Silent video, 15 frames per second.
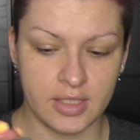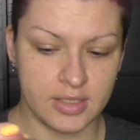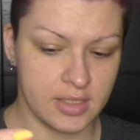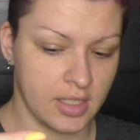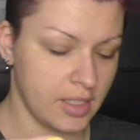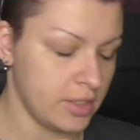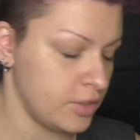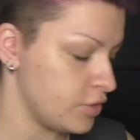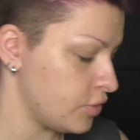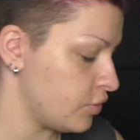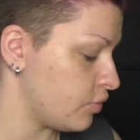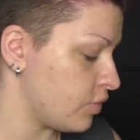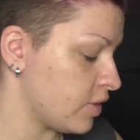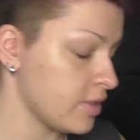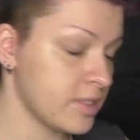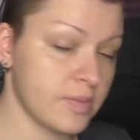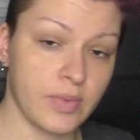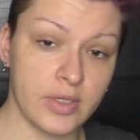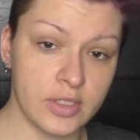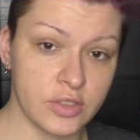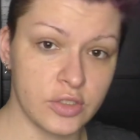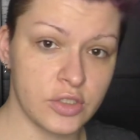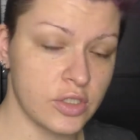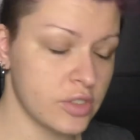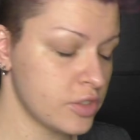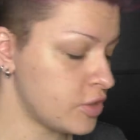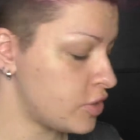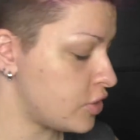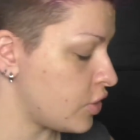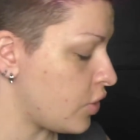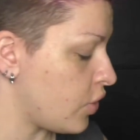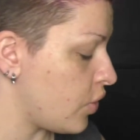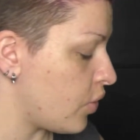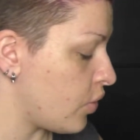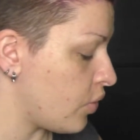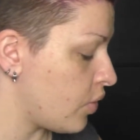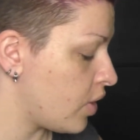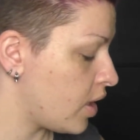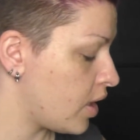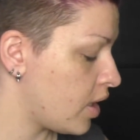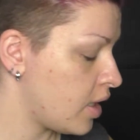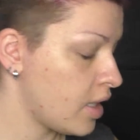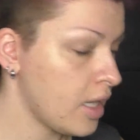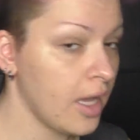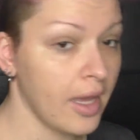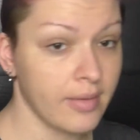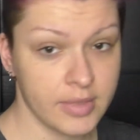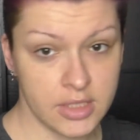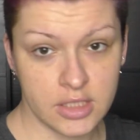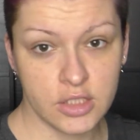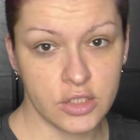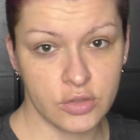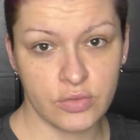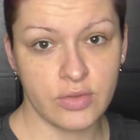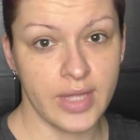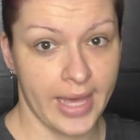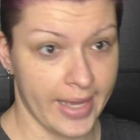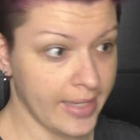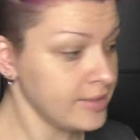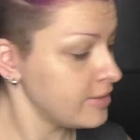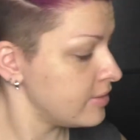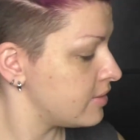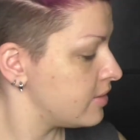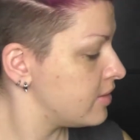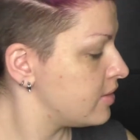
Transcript: as I do with a sponge, so I'm gonna do that.